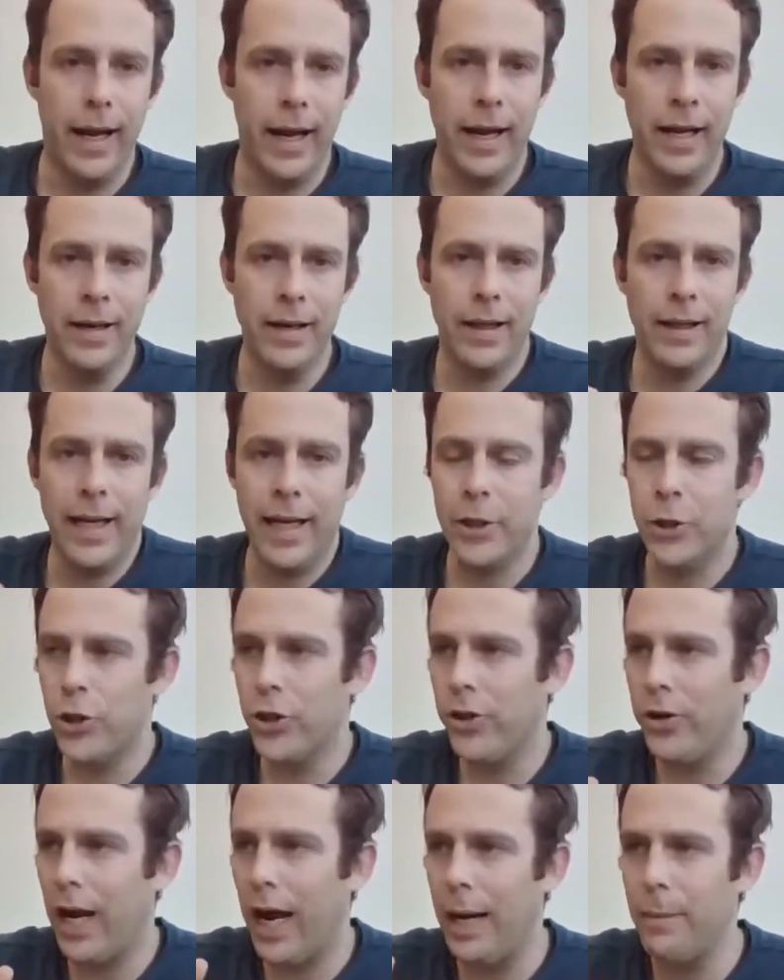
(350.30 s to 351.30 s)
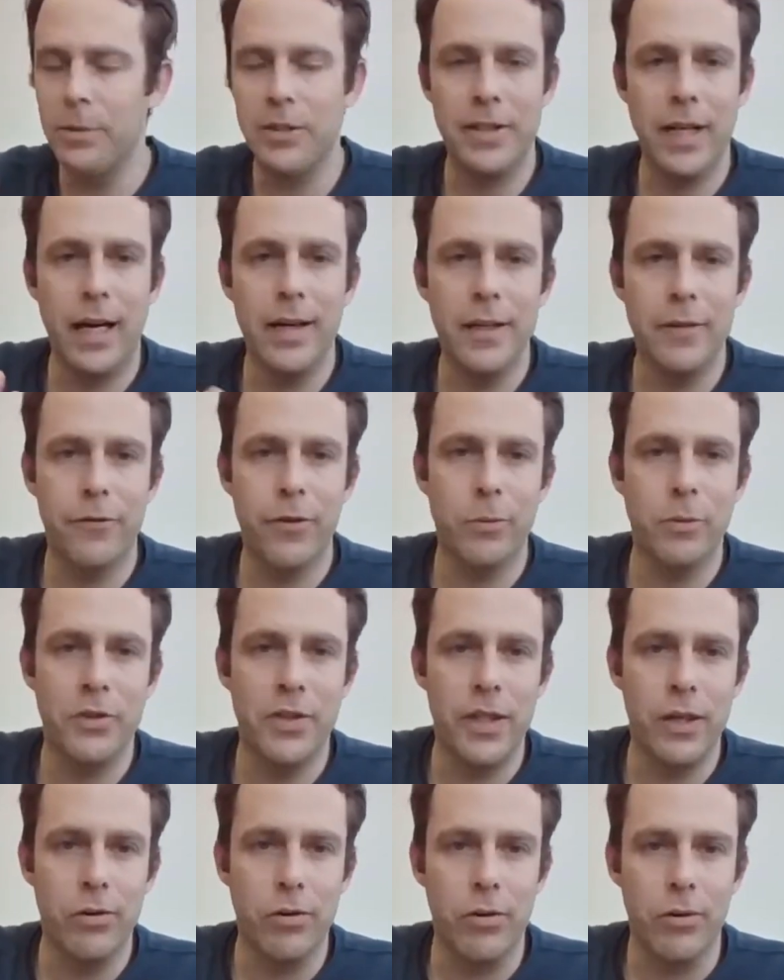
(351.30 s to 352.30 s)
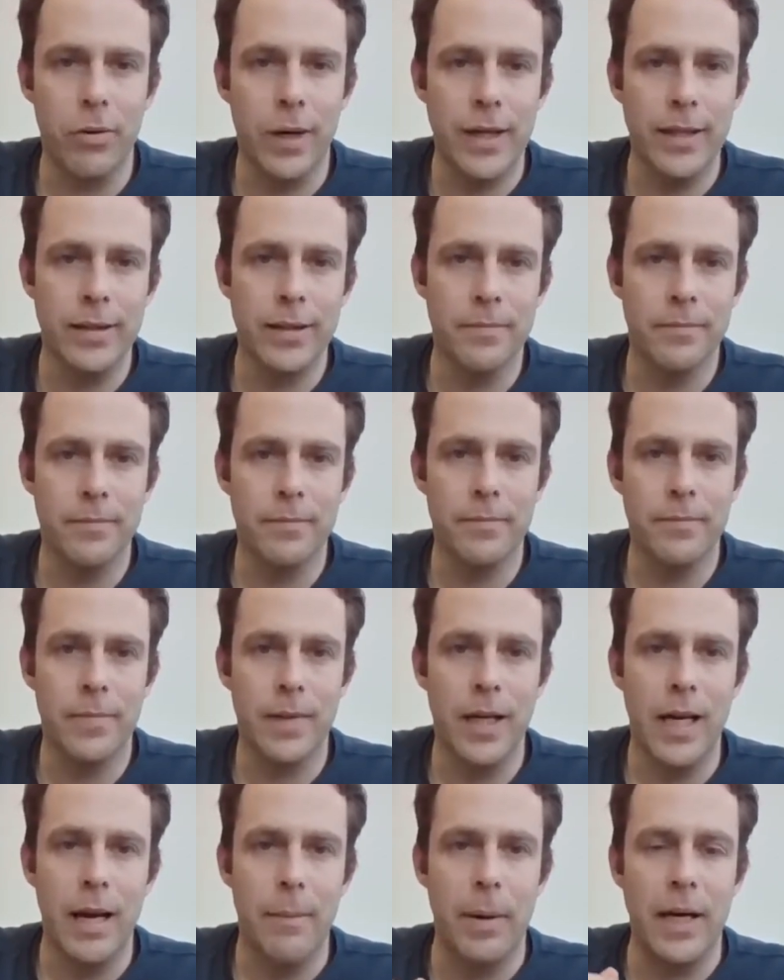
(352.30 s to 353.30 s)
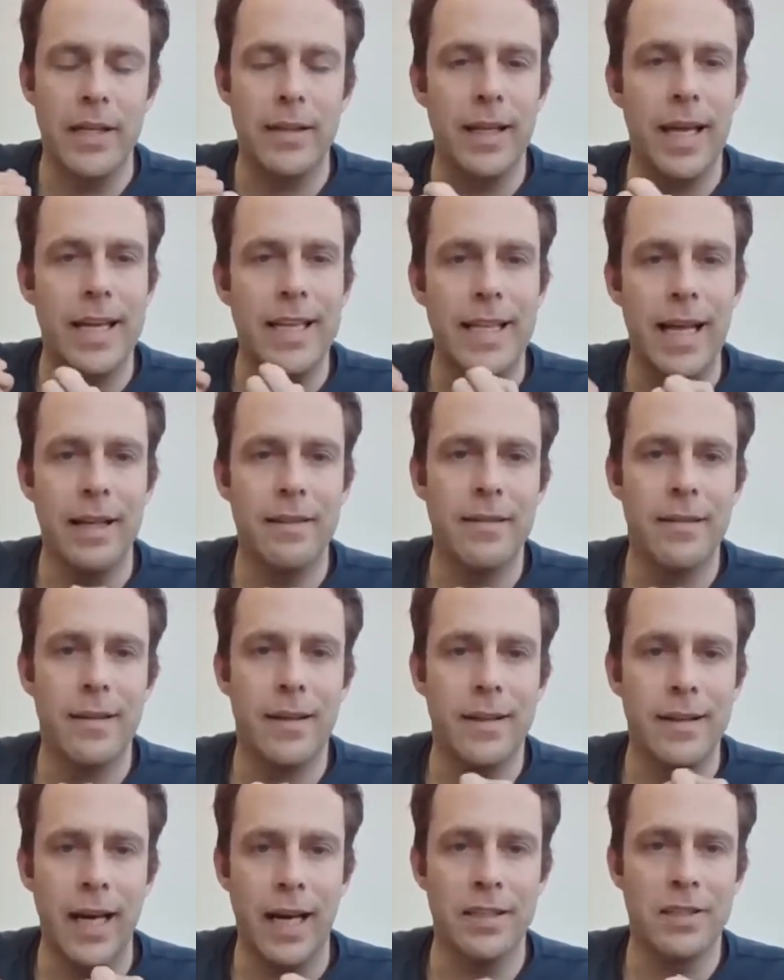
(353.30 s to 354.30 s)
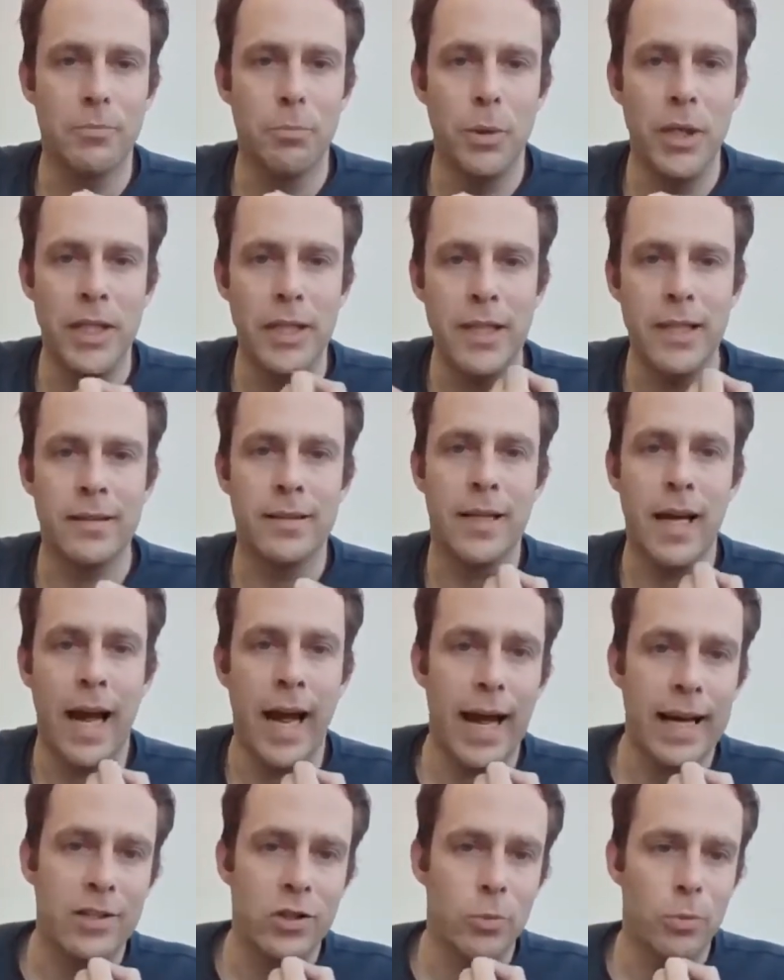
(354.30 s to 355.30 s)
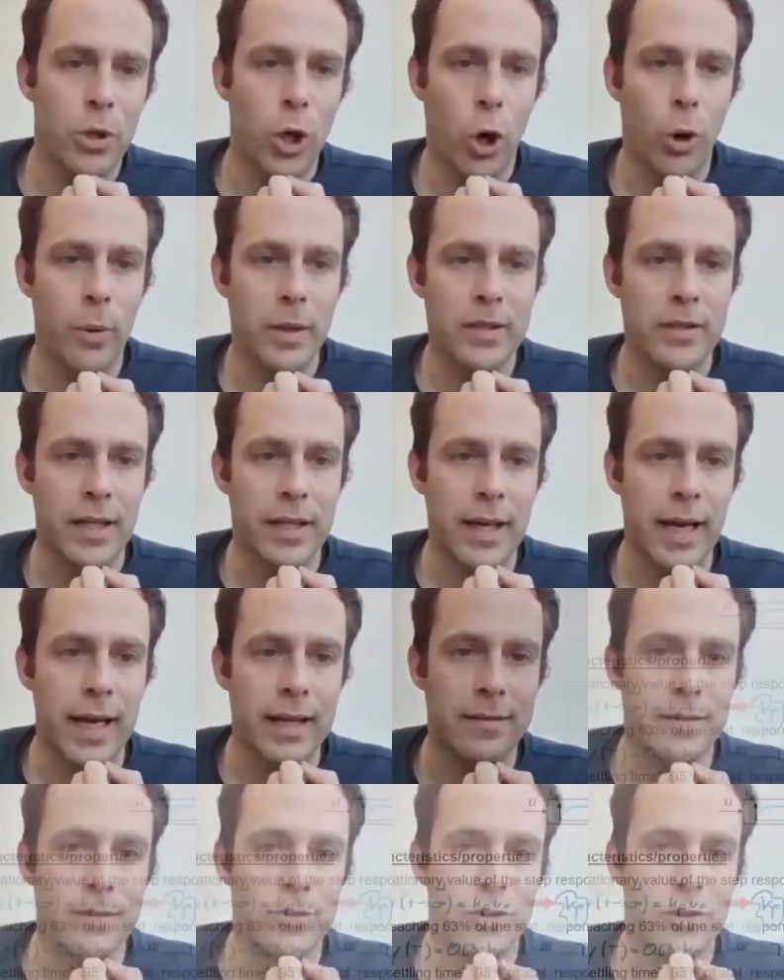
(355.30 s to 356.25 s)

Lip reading: In a lecture, I'm starting from 0, right? But that doesn't mean this has to be always the case.